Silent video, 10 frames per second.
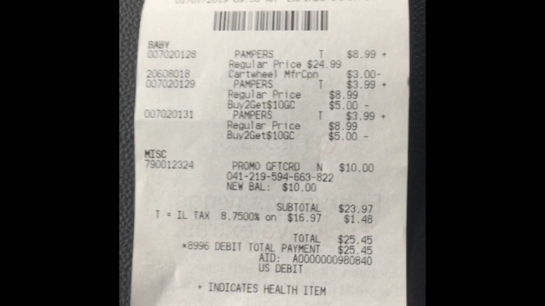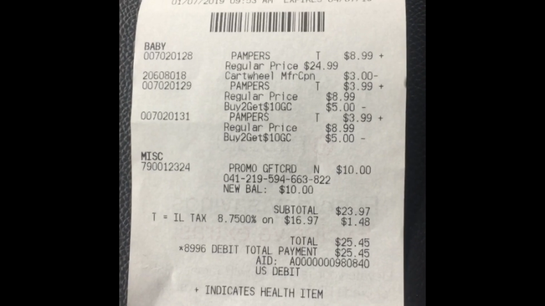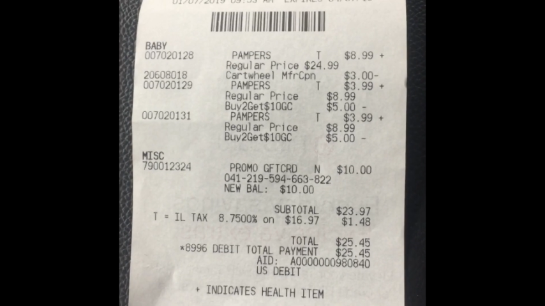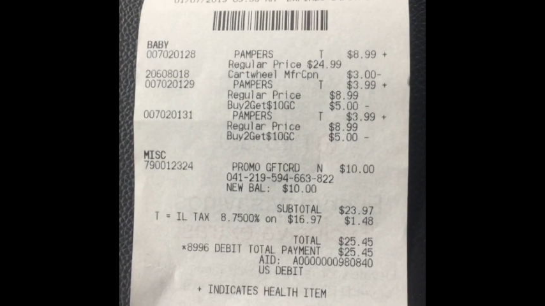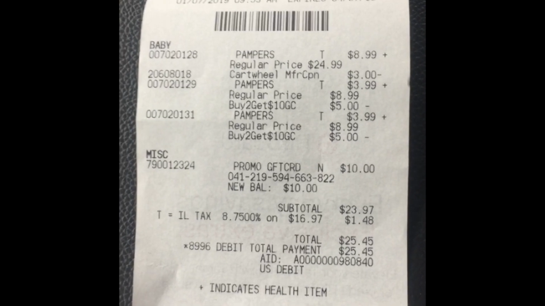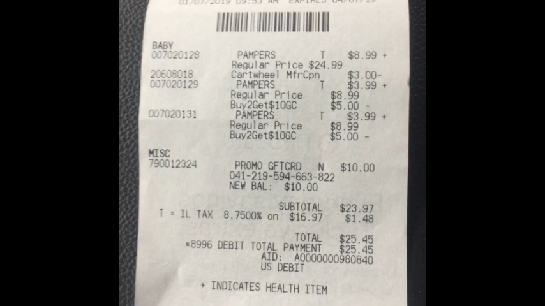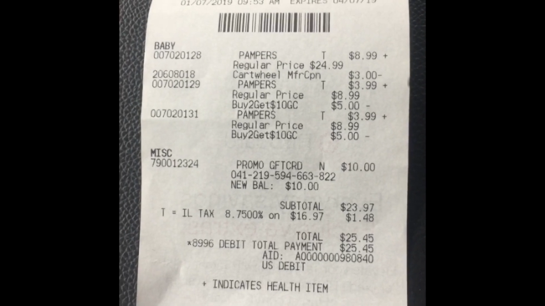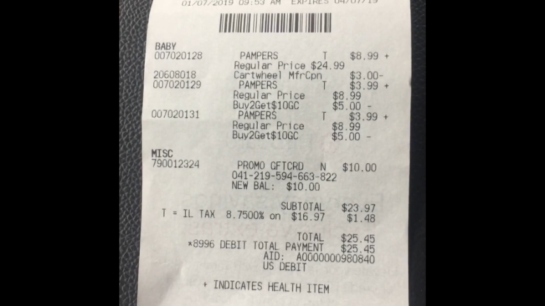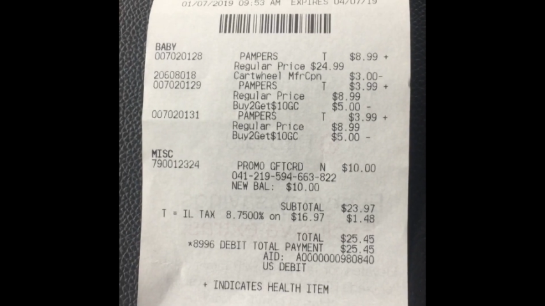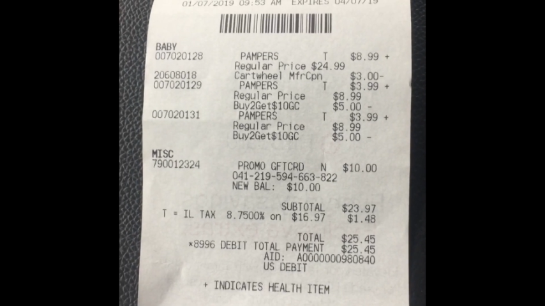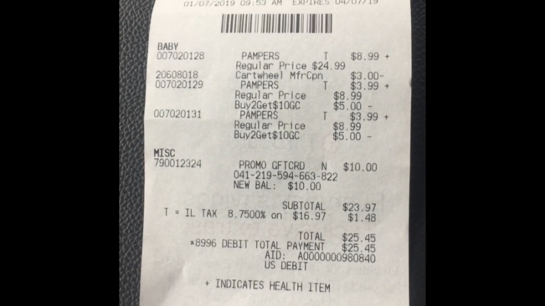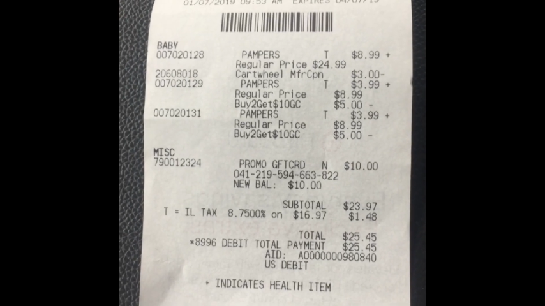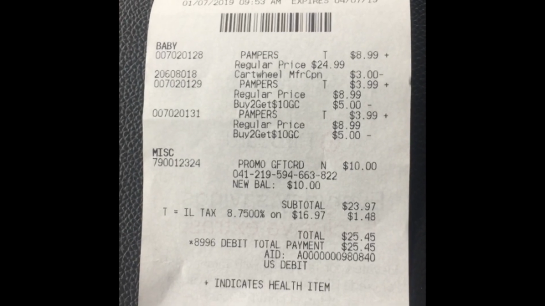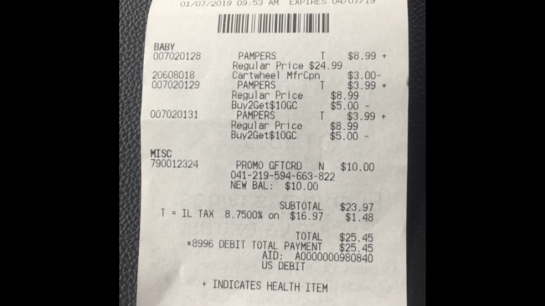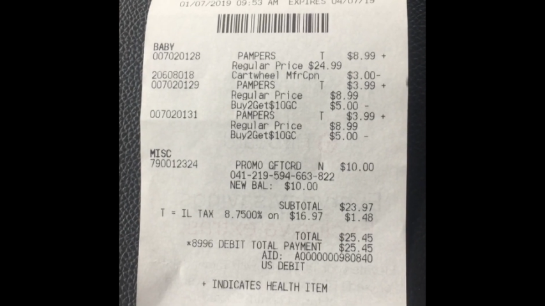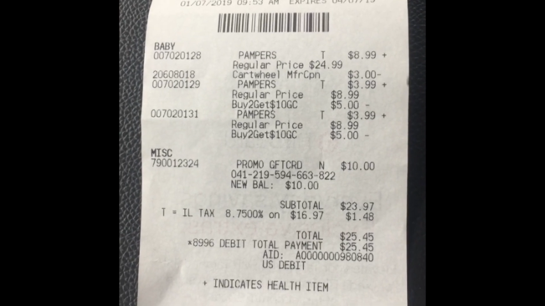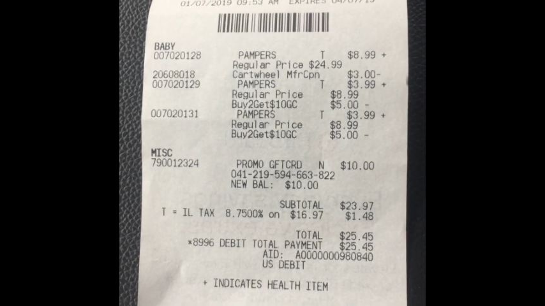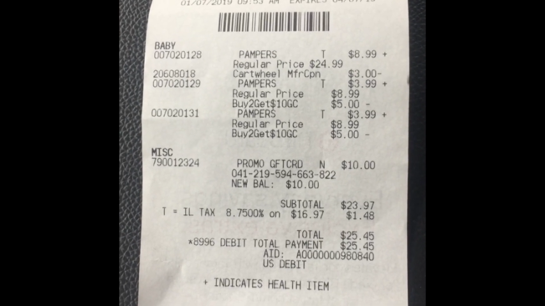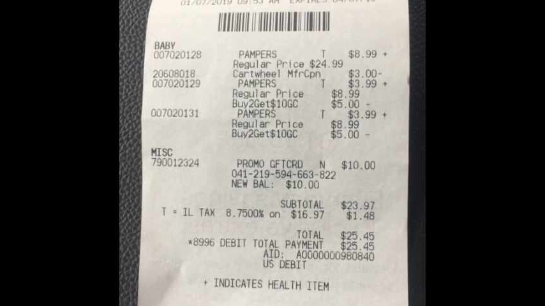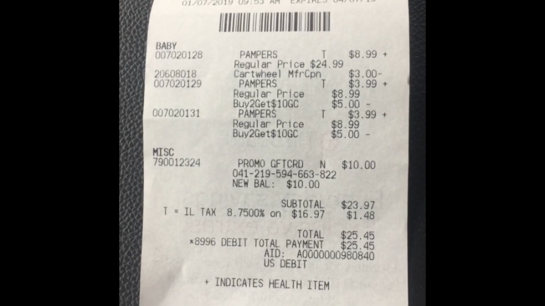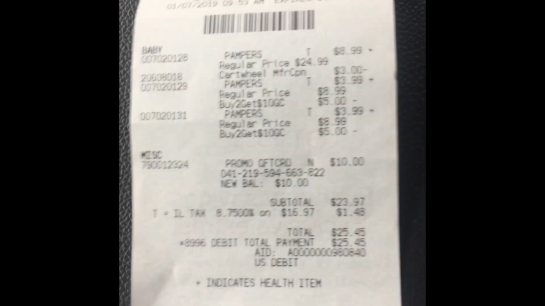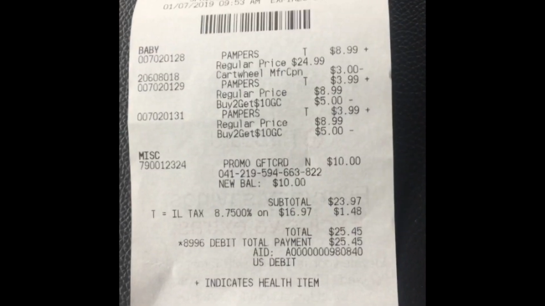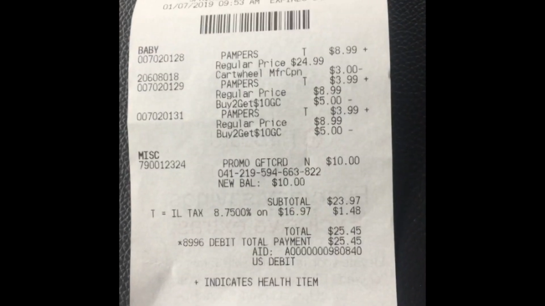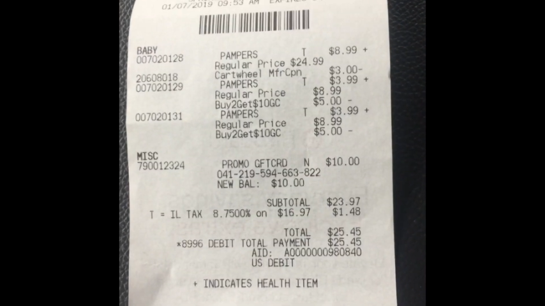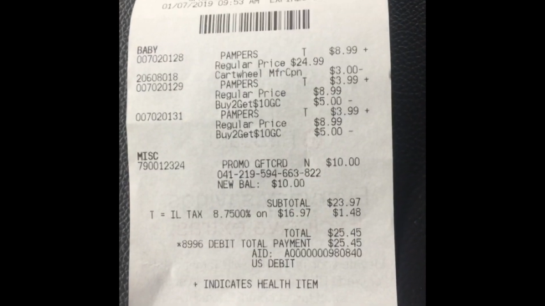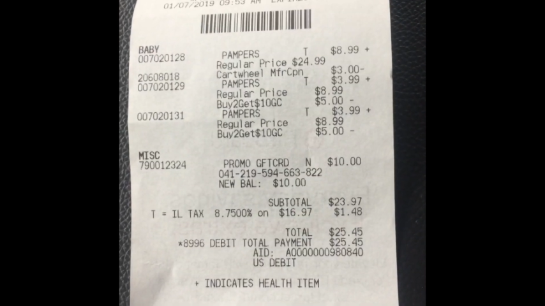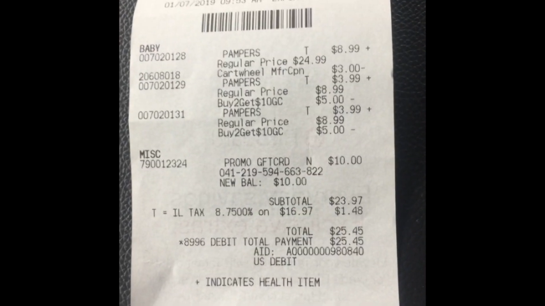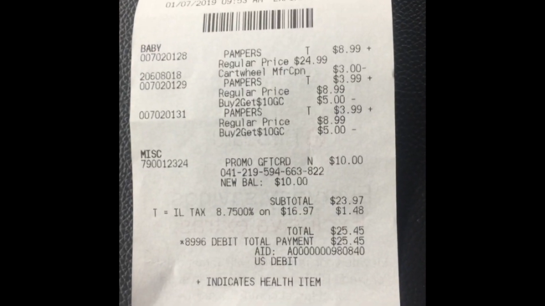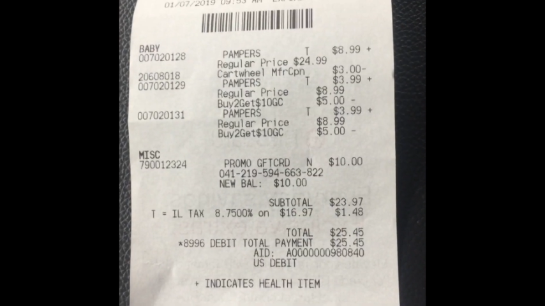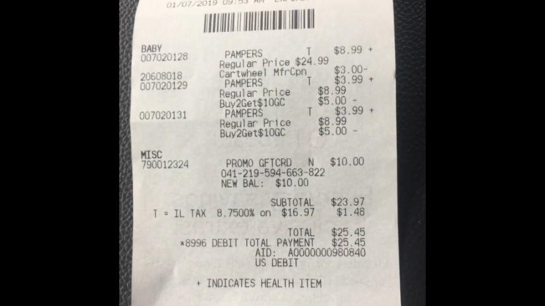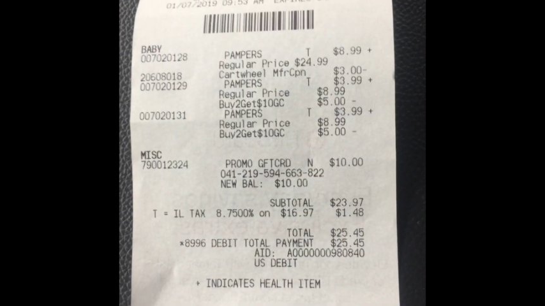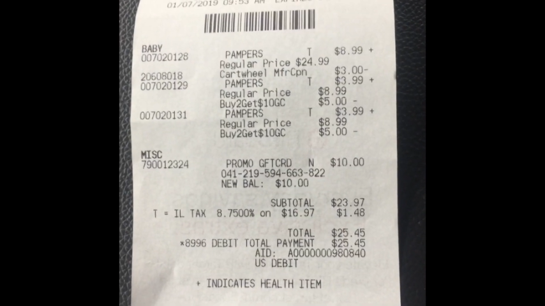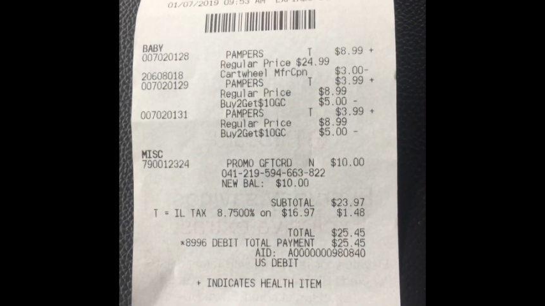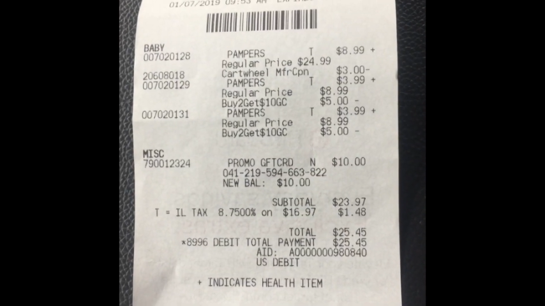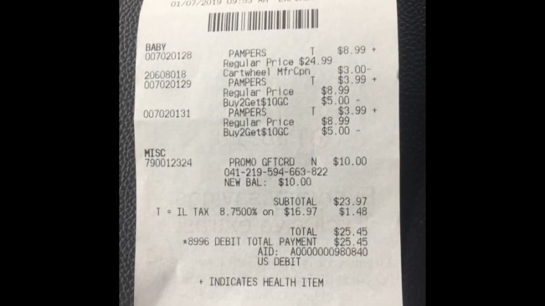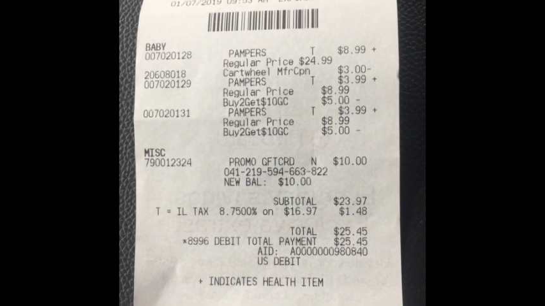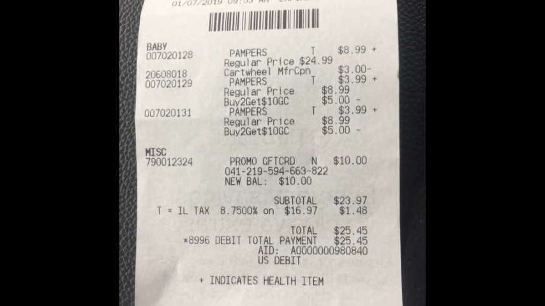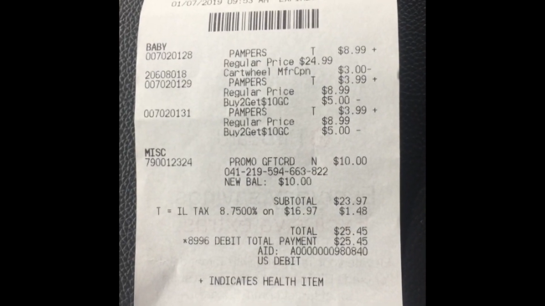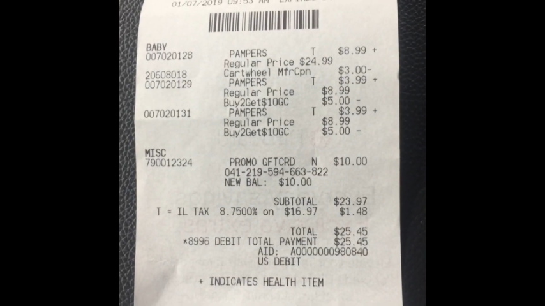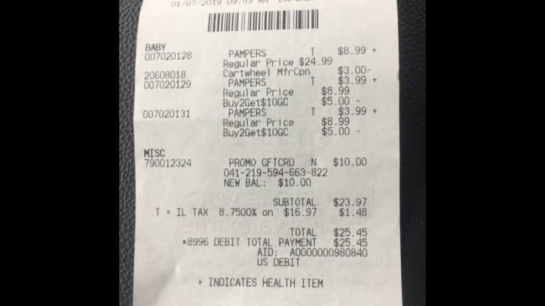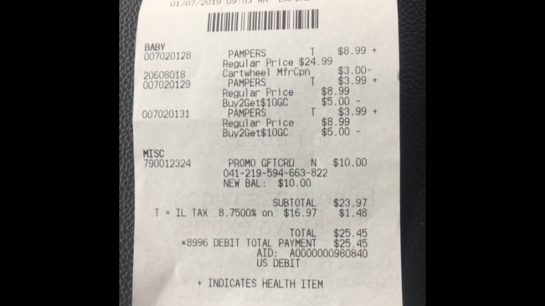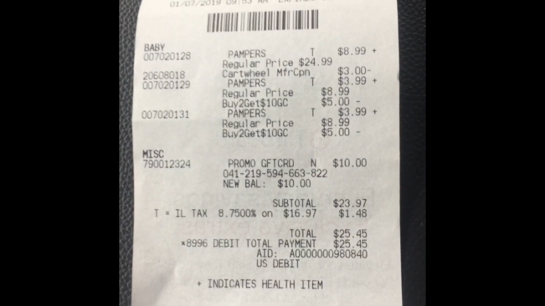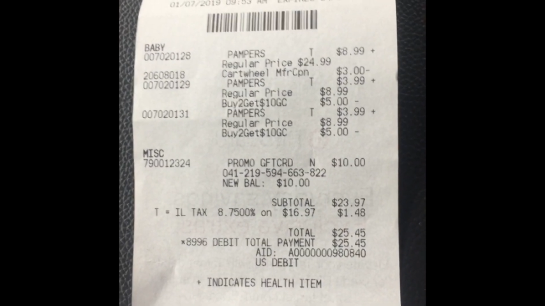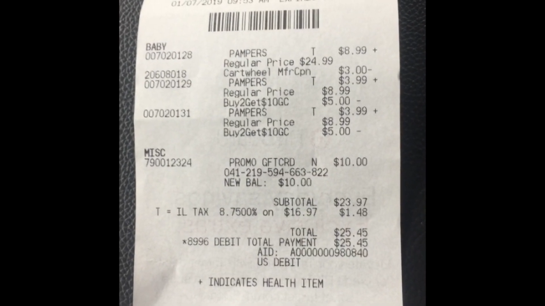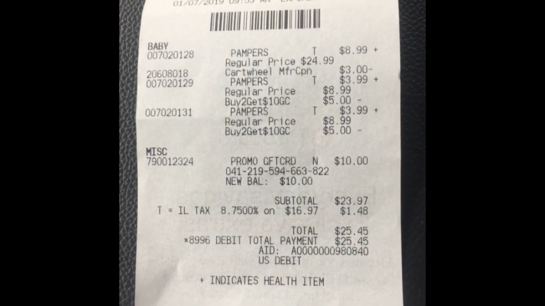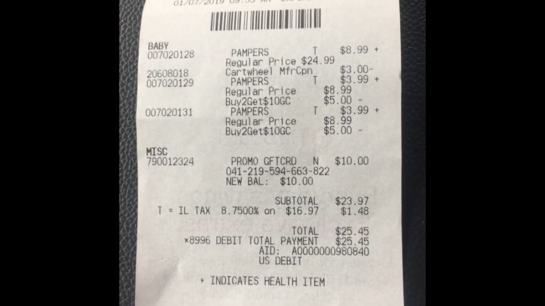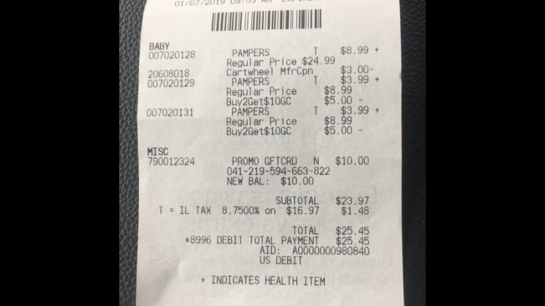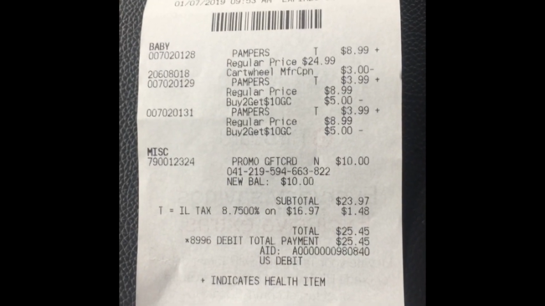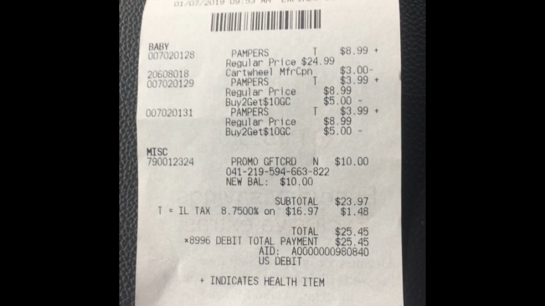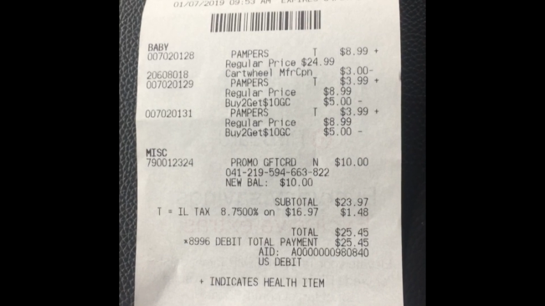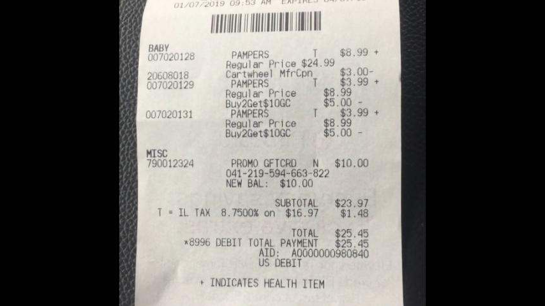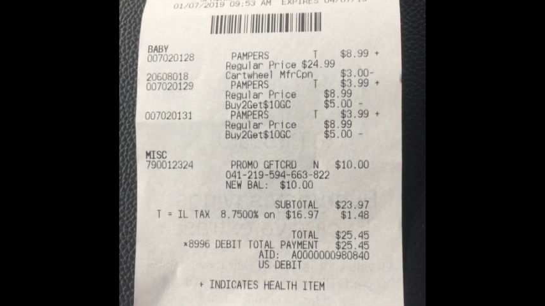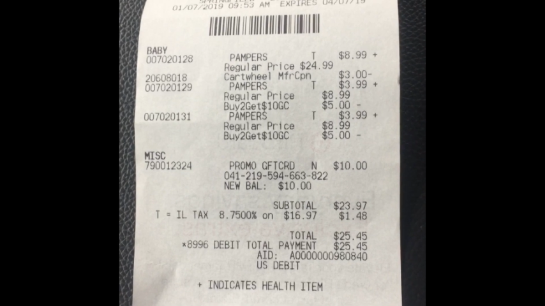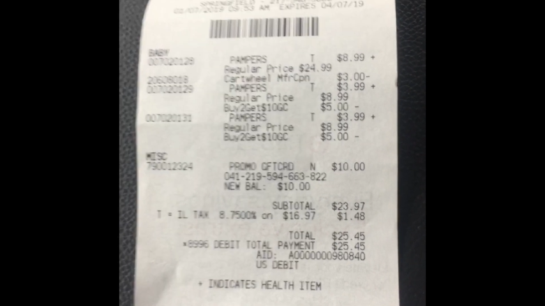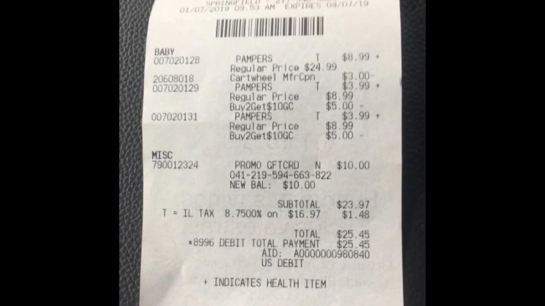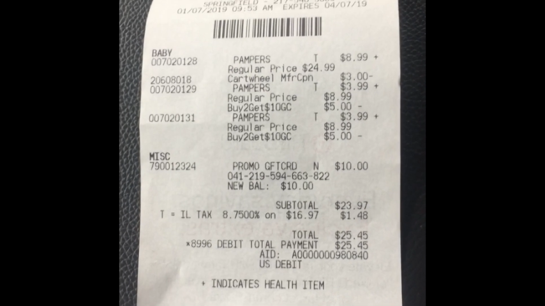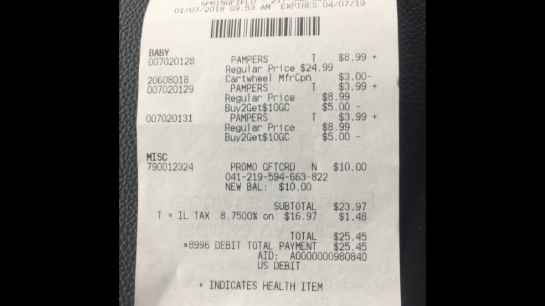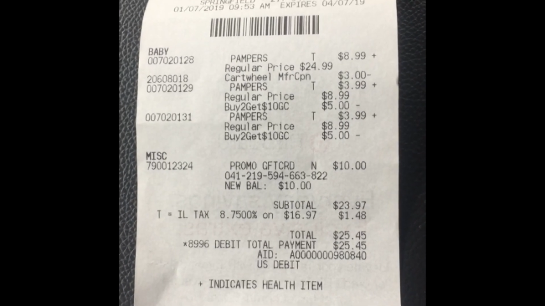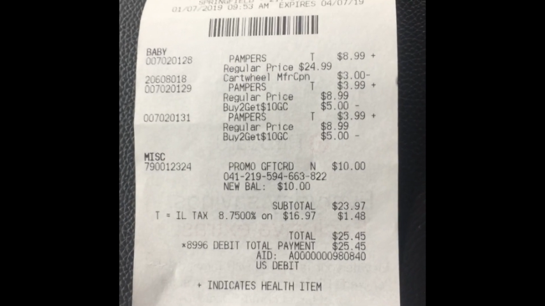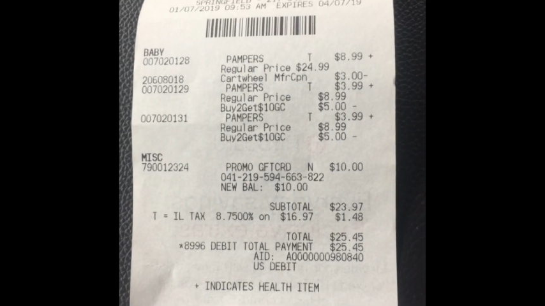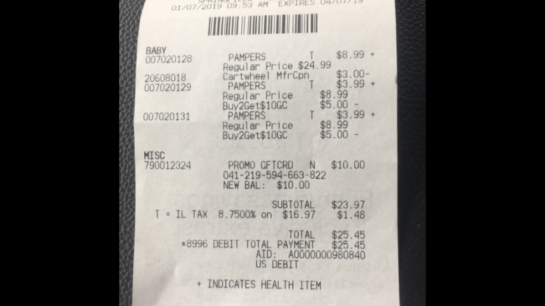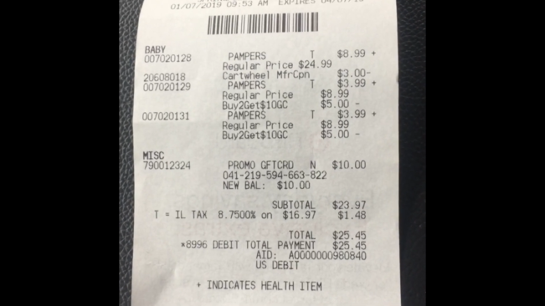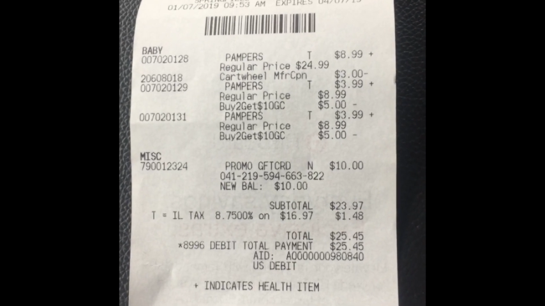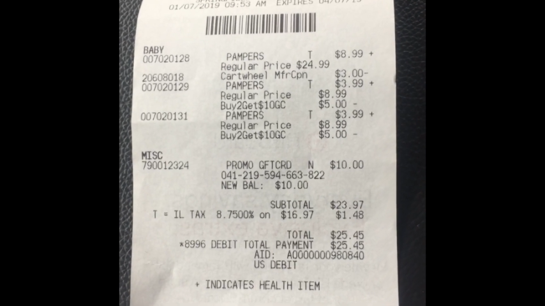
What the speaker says: No face is visible, so there are no lips to read.